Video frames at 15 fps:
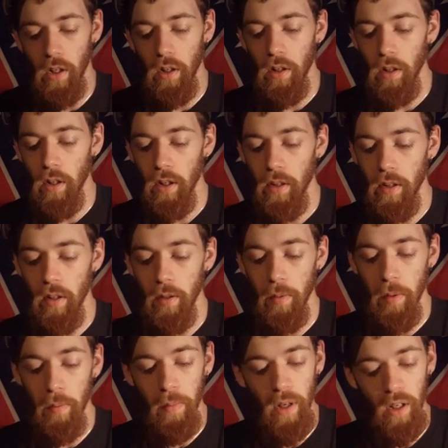Okay, then it'd
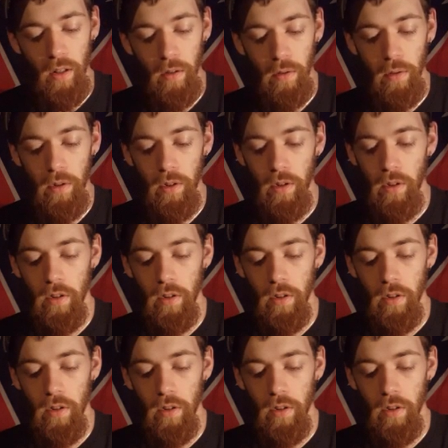be barrel,